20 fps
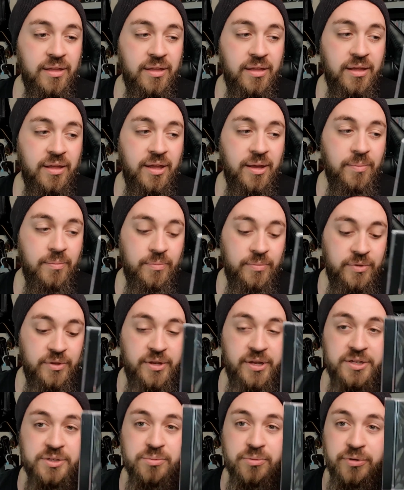The
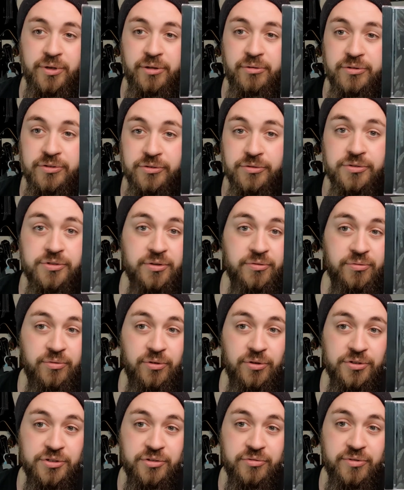next one though is also from
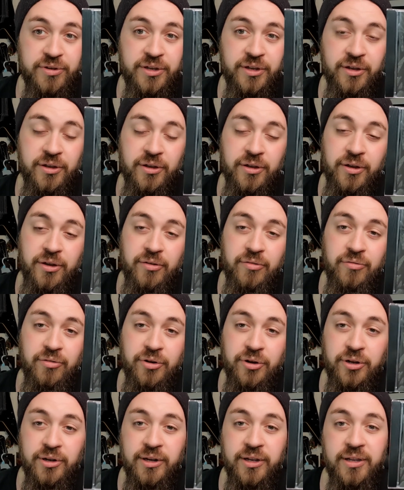Costa Rica,
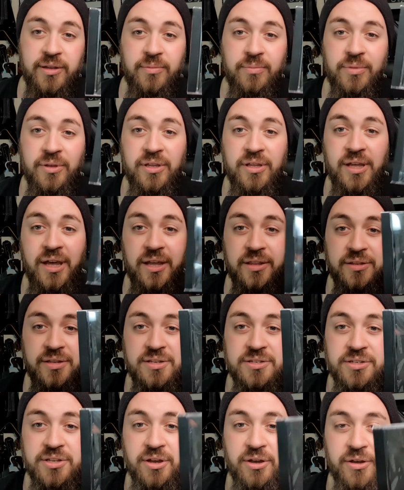ironically. But yeah,
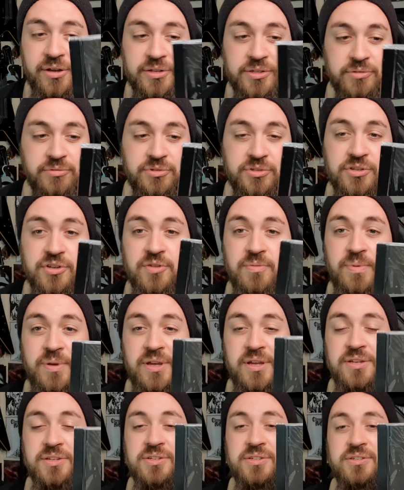these guys are a
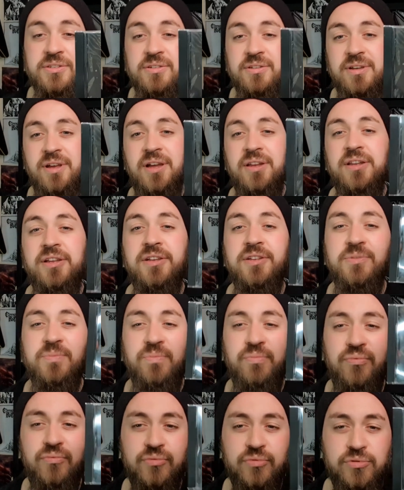2-piece, and it is
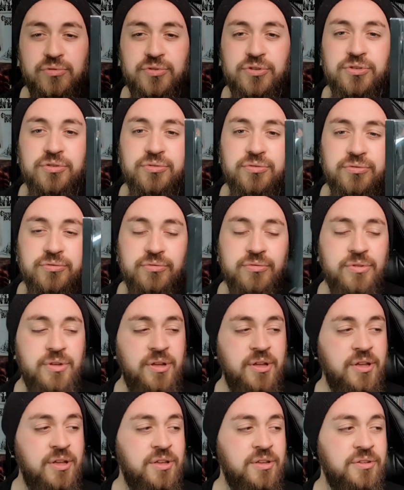brutal,
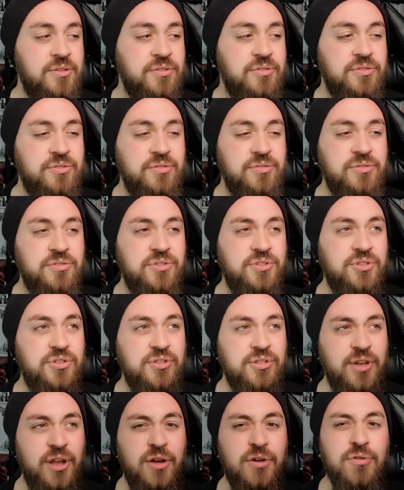
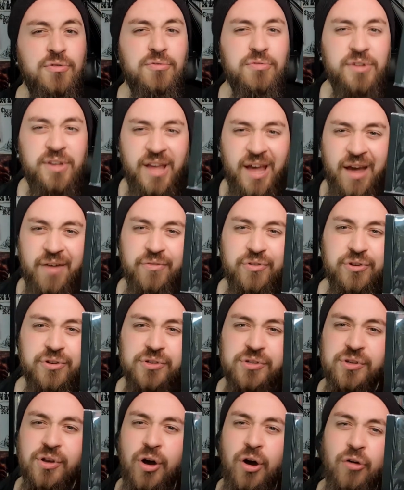slow,
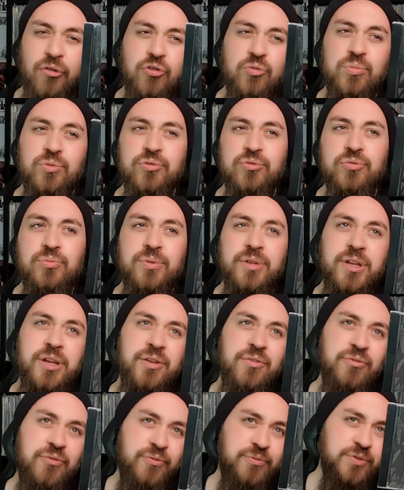cavernous, horrible, but then
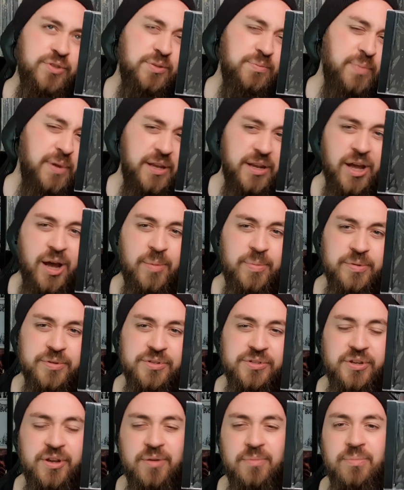they speed it up in
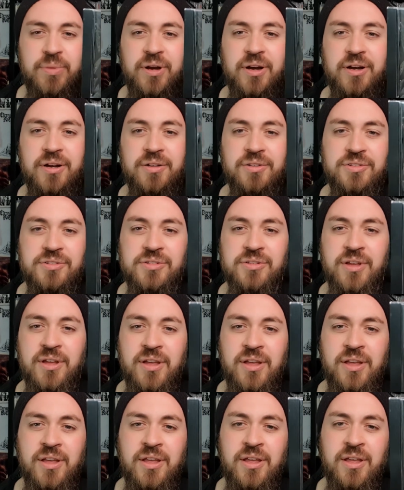certain parts,
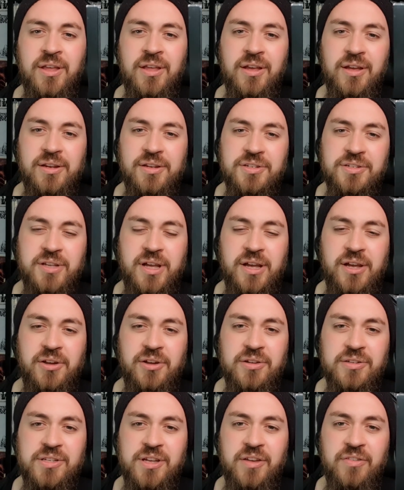and it's that
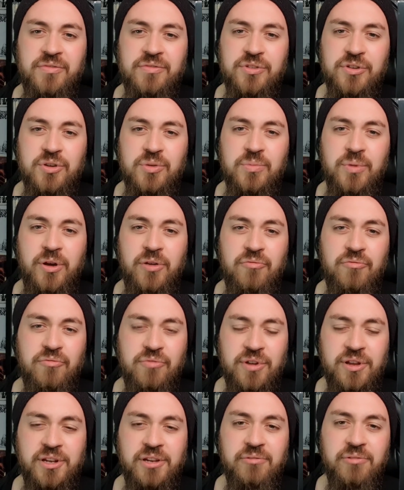kind of Death Doom I
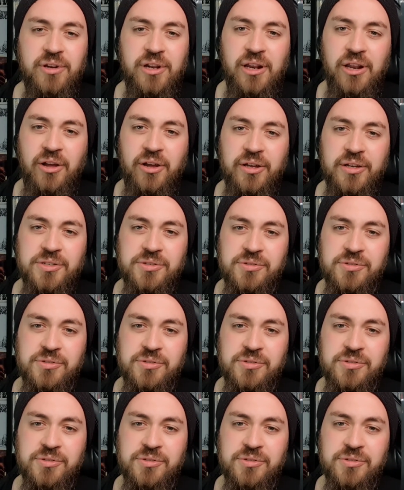really, really like.